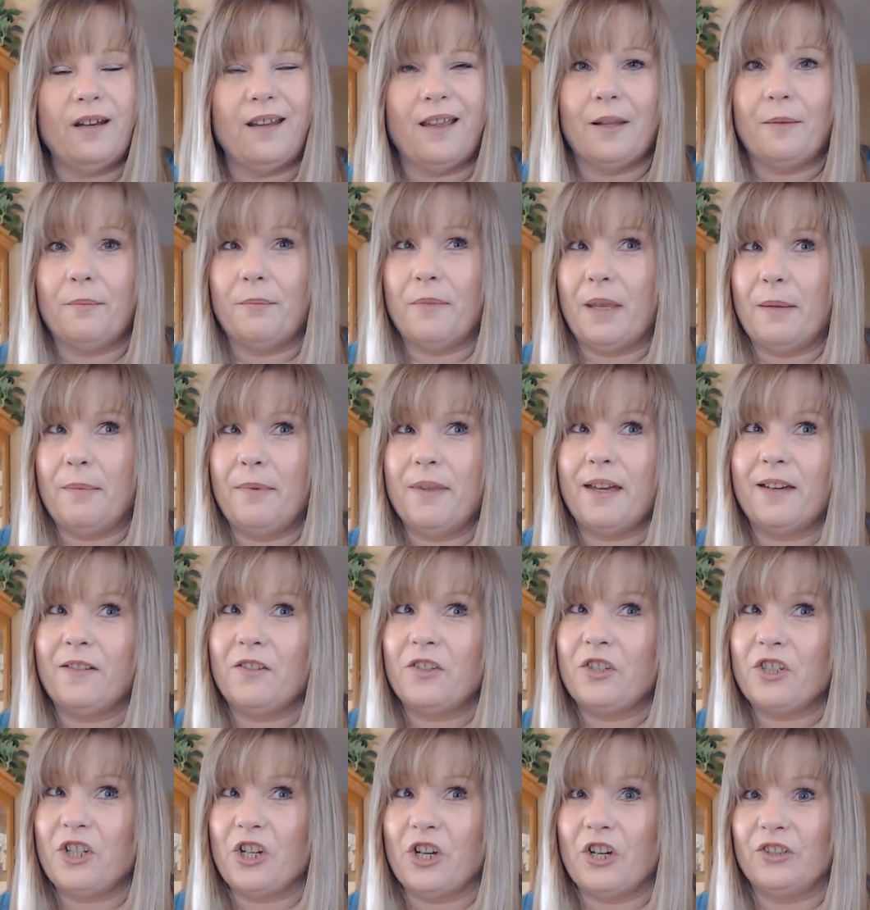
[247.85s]
and maybe I've
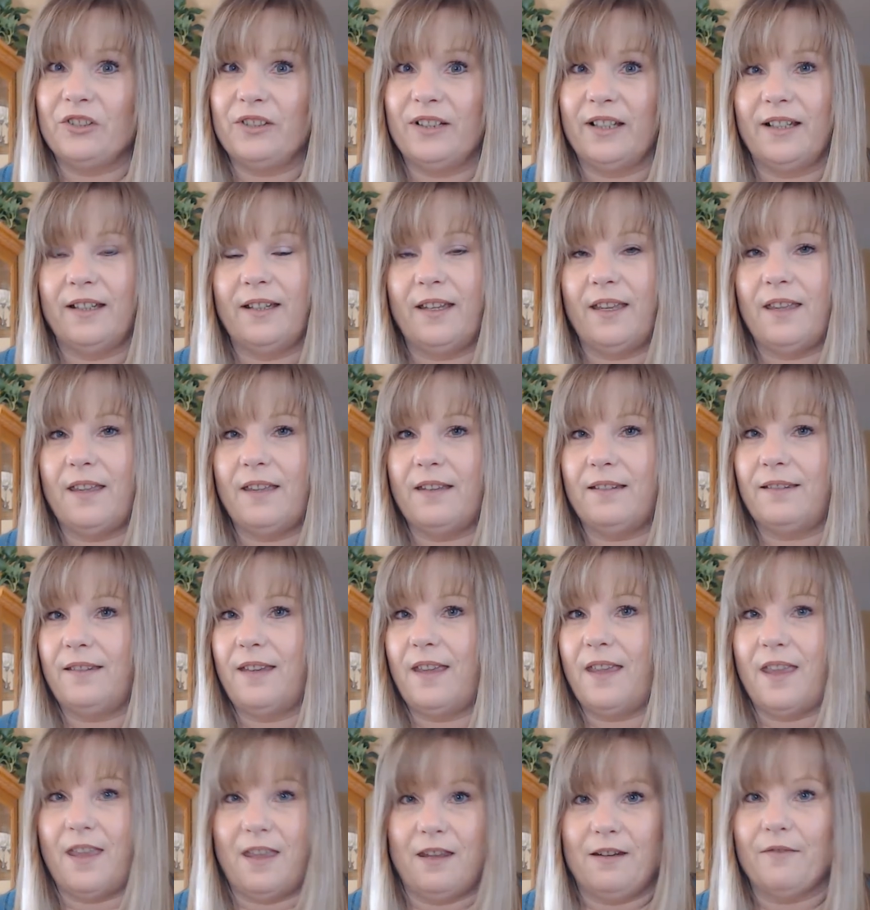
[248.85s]
shared like
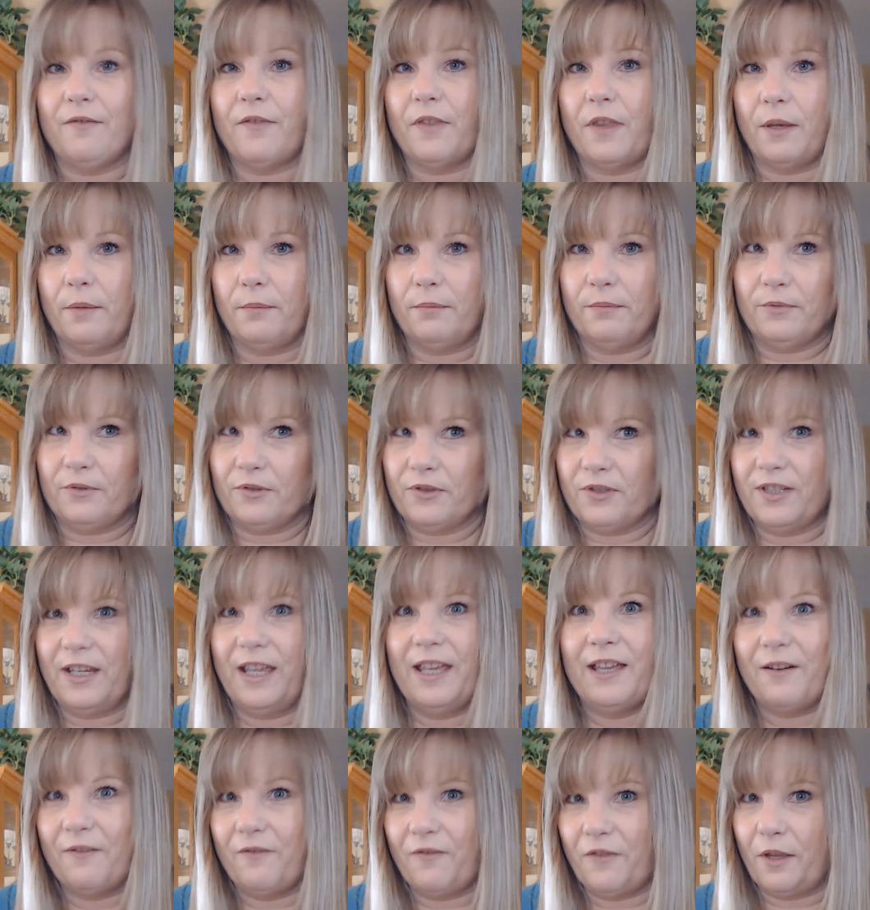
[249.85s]
8 of them or
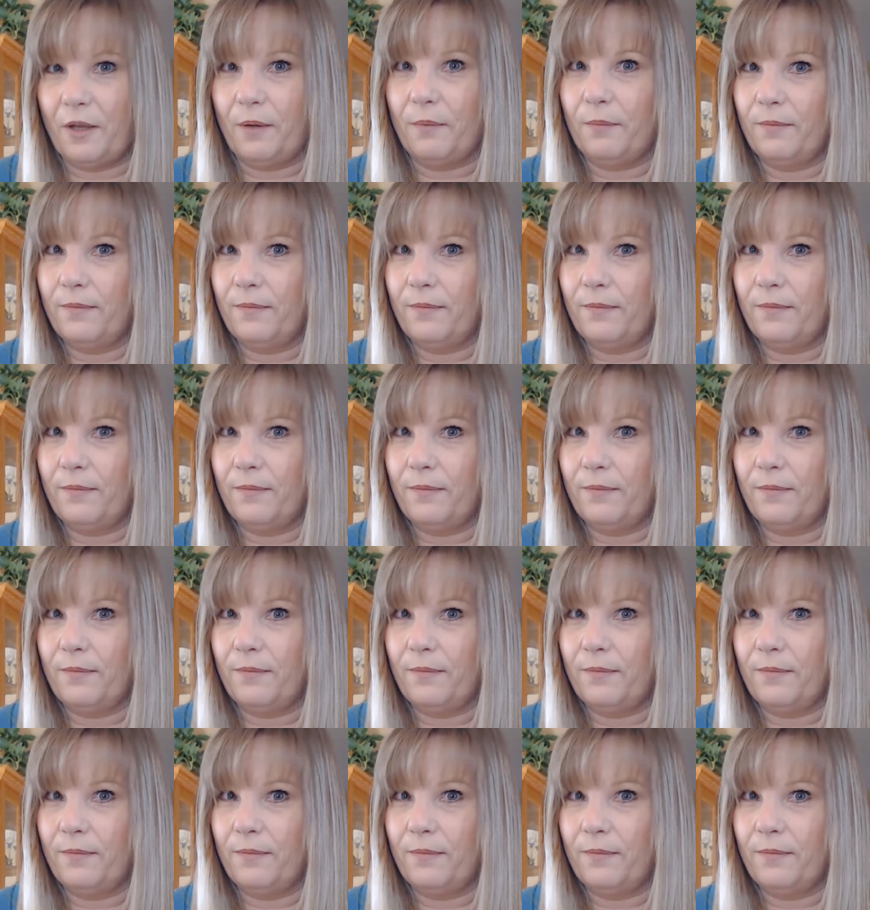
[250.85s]
10 of them.